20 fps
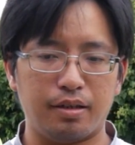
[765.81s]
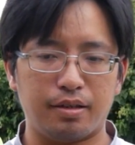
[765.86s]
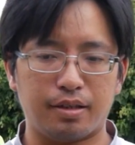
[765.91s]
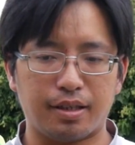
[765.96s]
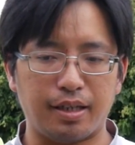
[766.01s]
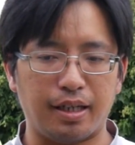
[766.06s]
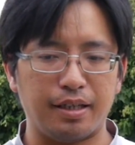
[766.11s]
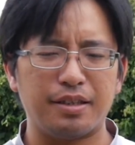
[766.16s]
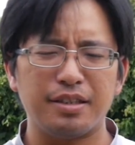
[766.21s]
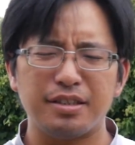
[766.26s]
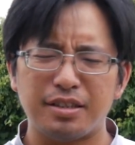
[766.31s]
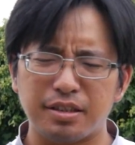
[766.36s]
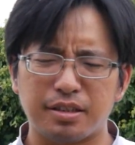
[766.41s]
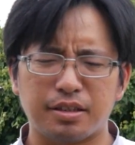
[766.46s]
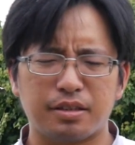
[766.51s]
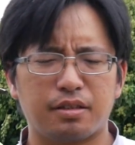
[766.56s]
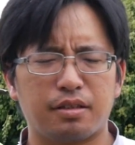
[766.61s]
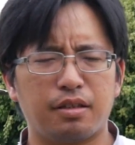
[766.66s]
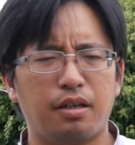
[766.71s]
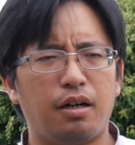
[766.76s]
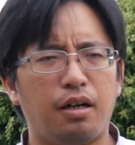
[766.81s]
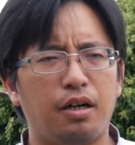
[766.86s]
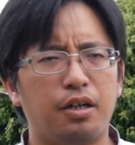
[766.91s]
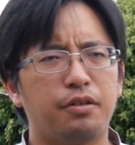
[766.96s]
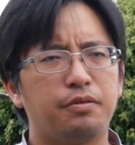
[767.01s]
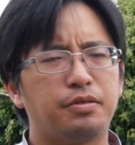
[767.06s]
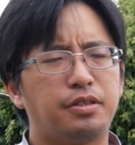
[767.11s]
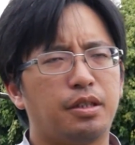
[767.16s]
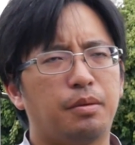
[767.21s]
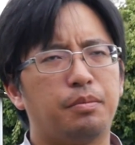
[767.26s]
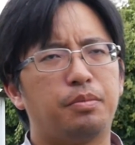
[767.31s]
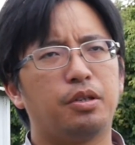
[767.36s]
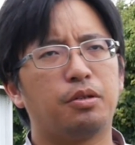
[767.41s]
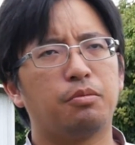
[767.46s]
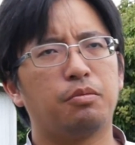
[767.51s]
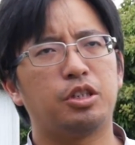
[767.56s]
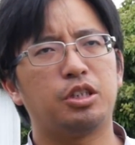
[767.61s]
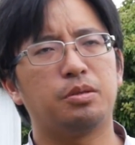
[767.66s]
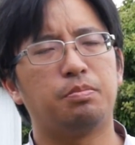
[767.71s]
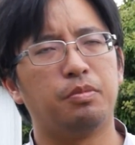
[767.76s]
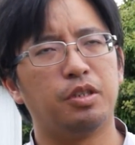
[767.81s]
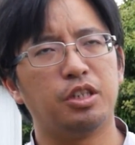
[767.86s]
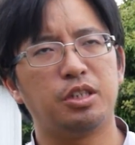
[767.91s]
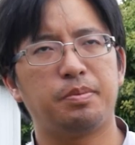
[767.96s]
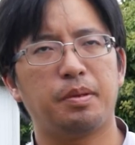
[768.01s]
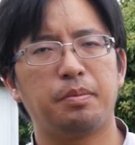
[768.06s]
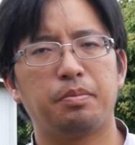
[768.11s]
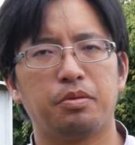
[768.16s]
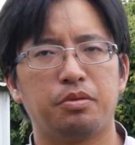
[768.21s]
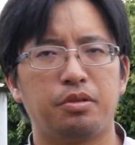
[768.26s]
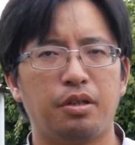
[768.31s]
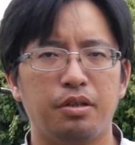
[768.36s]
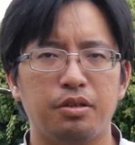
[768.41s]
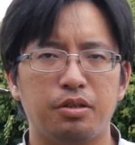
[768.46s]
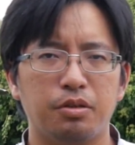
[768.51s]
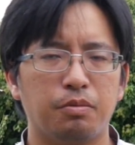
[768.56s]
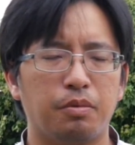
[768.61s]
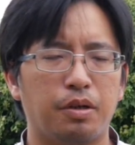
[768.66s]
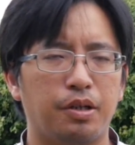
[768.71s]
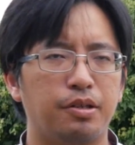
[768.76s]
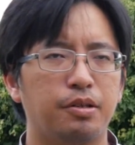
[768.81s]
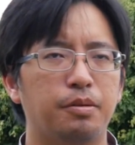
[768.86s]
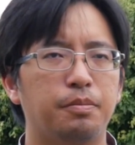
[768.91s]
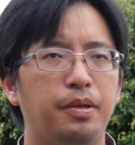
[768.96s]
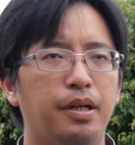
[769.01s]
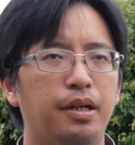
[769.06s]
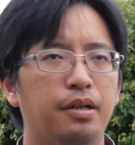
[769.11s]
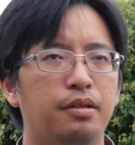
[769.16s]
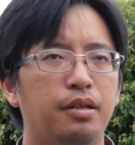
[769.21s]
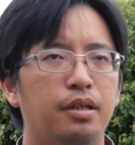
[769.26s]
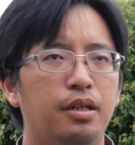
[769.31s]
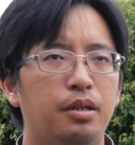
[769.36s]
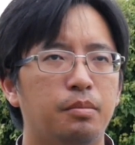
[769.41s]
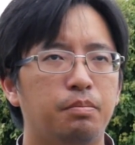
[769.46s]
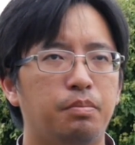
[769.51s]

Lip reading: again, this is kind of something which most people don't need to worry about,